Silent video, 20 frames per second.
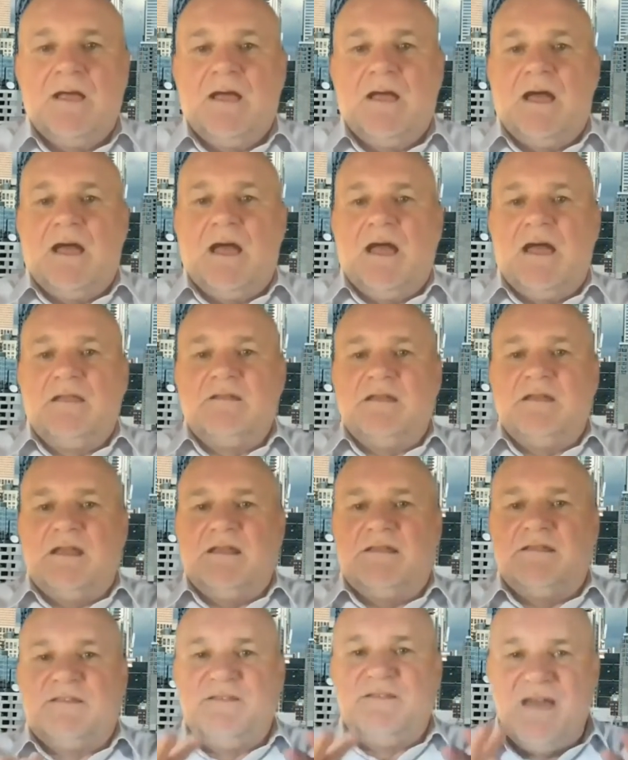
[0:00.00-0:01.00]
And
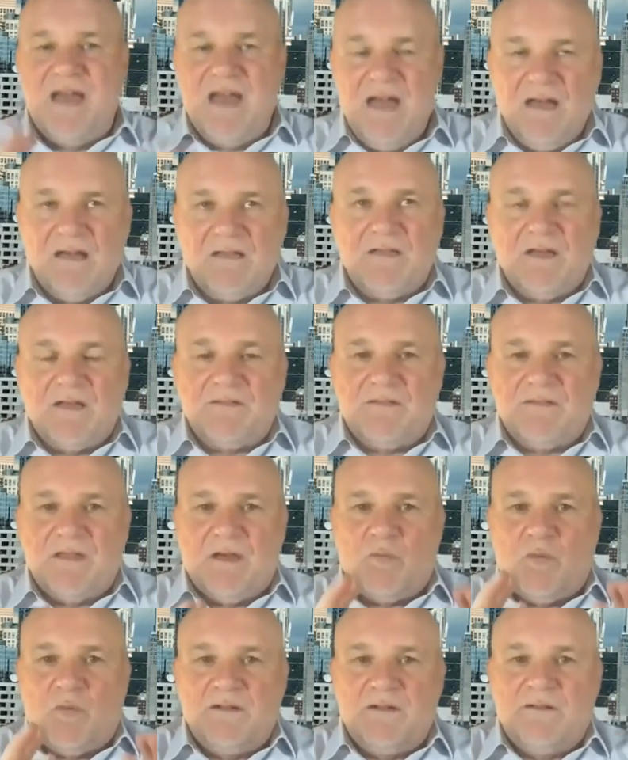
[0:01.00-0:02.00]
it's there
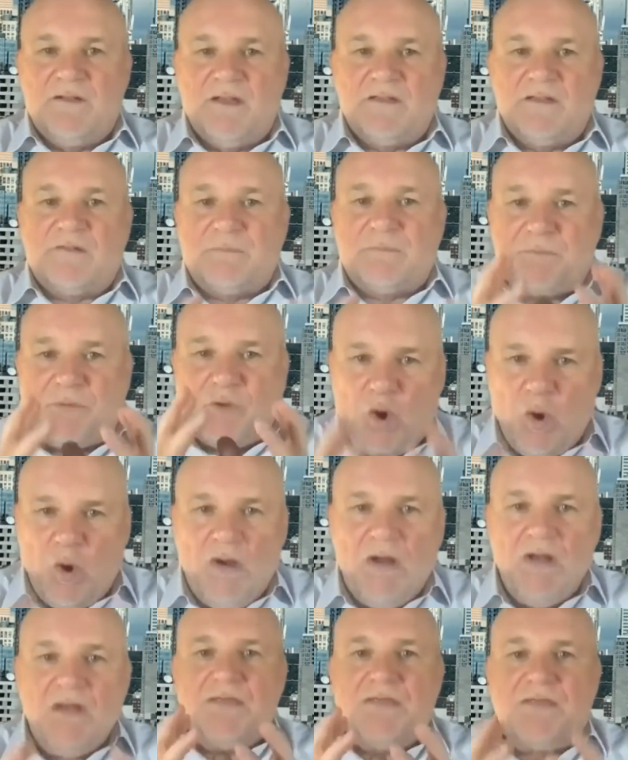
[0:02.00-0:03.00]
that one does
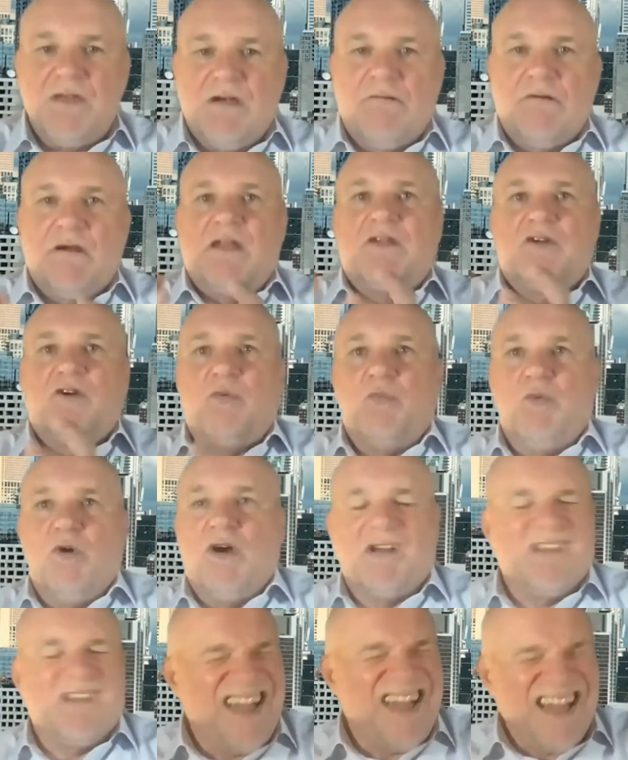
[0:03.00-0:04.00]
pure theoretical
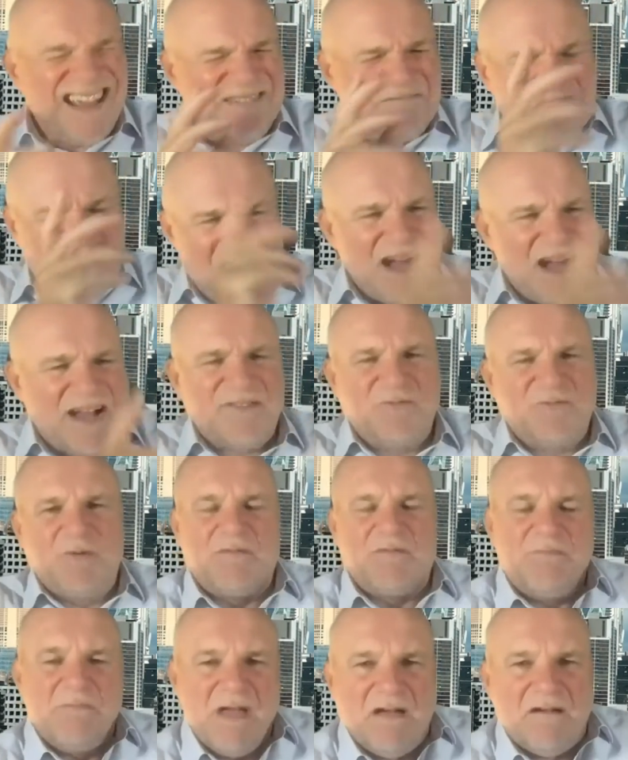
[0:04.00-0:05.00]
work, like Marx
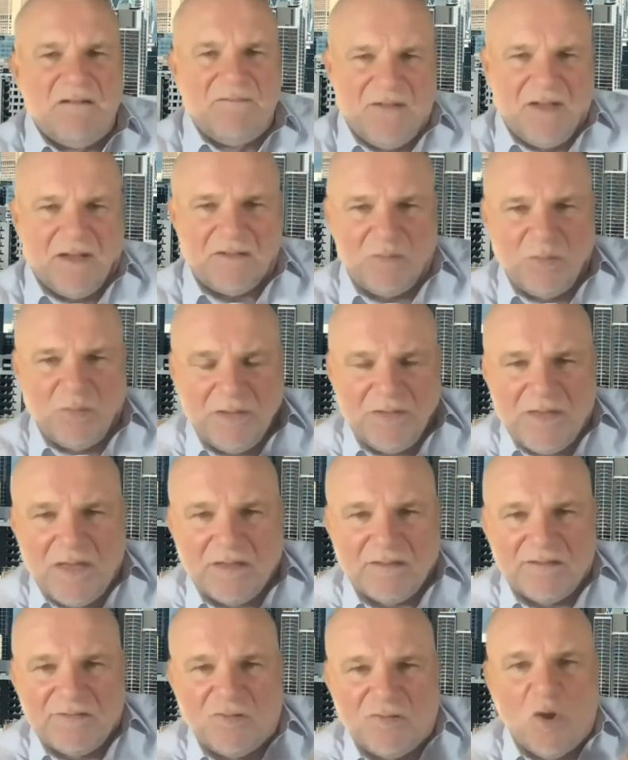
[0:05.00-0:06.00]
with Mehrwert, with
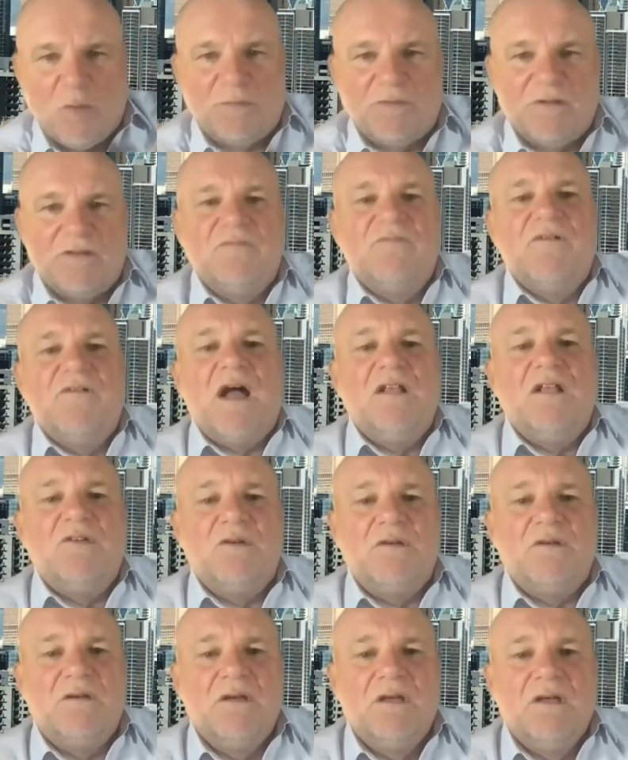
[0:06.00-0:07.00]
that surplus
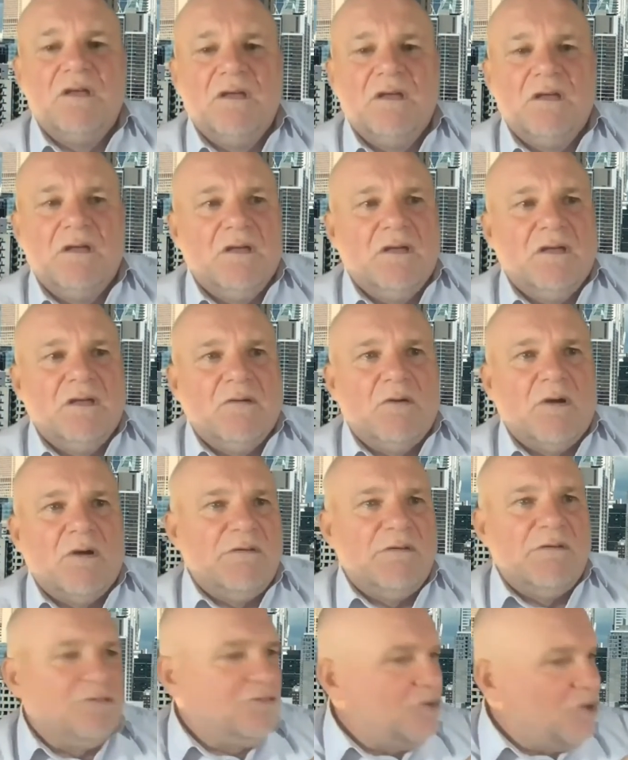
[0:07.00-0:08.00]
value, where
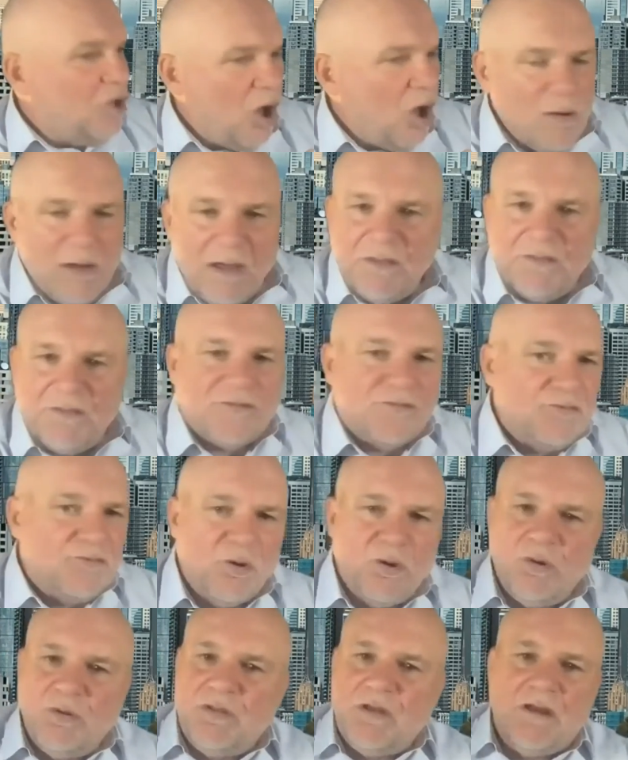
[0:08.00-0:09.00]
he's going
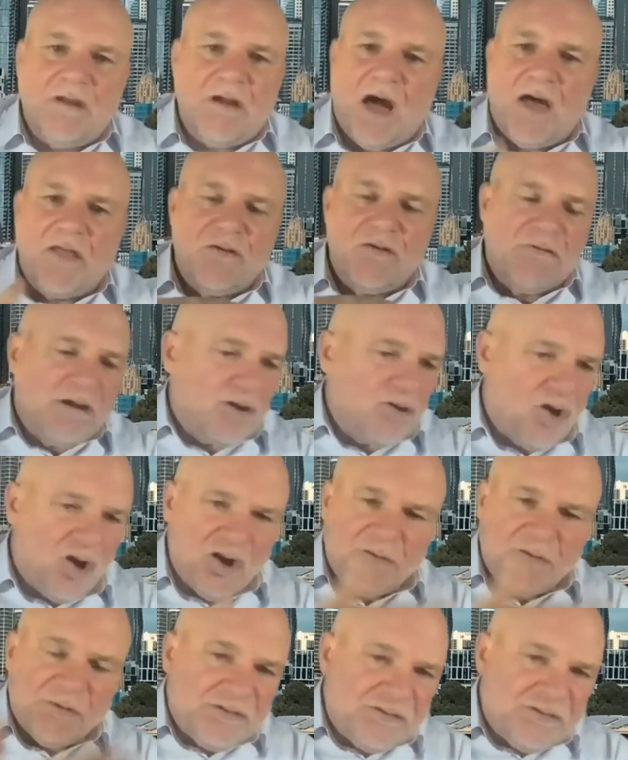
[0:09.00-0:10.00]
through the other
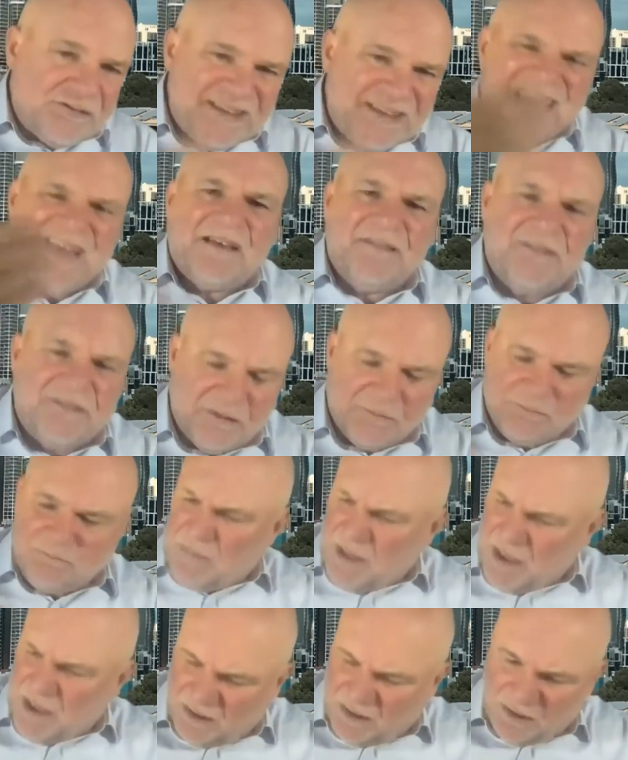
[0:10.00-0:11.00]
economists' text and
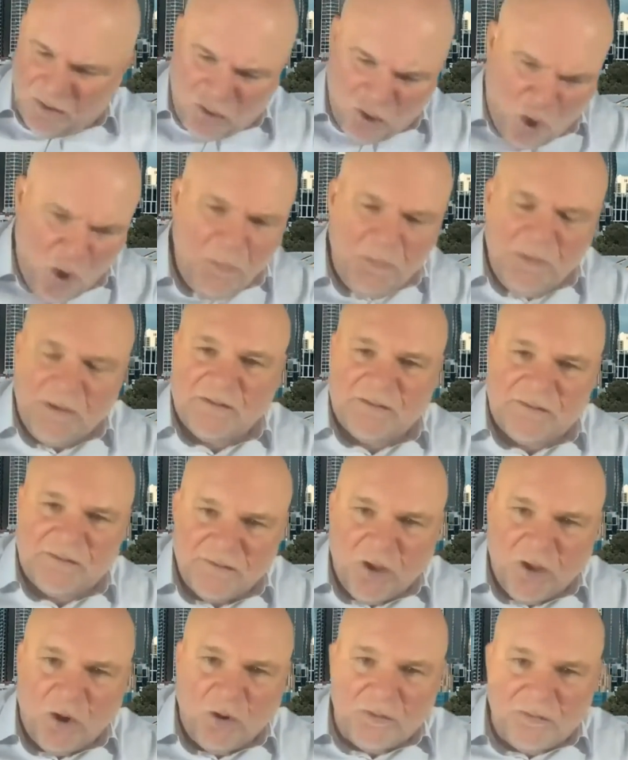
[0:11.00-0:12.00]
making copious
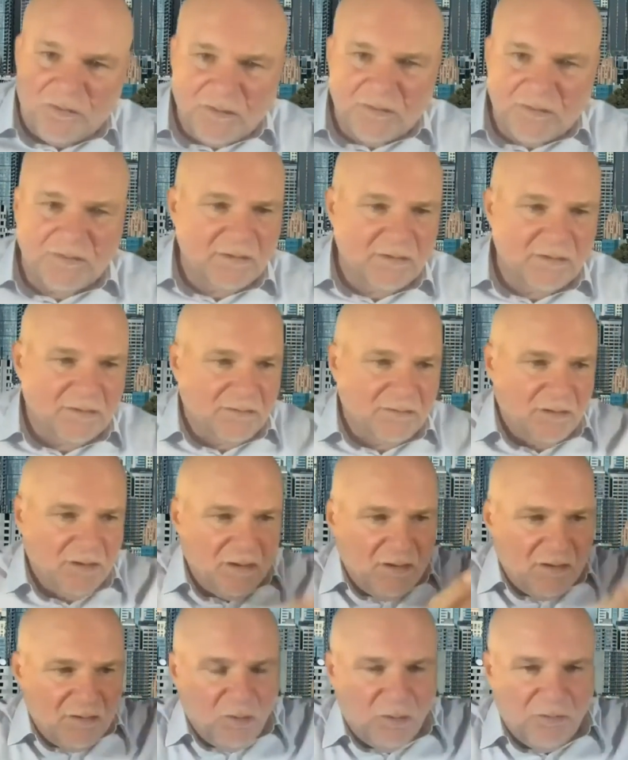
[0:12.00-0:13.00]
notes. It's
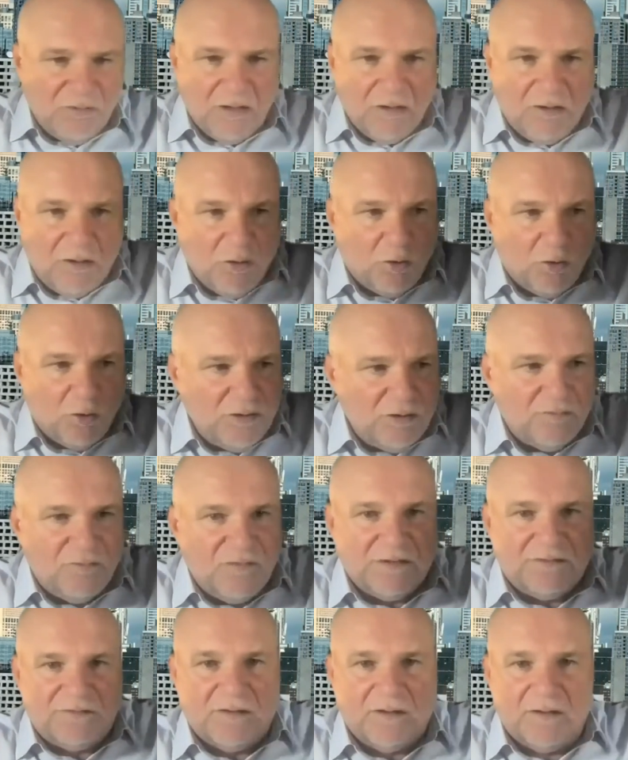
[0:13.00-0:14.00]
called the Grundrisse.